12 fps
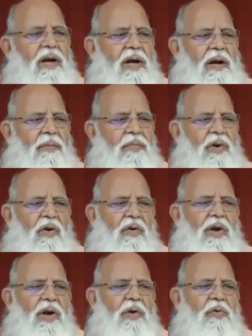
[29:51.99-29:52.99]
Ram
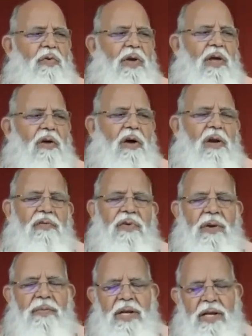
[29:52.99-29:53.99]
belonging to a royal
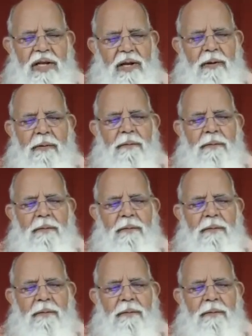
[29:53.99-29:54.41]
family,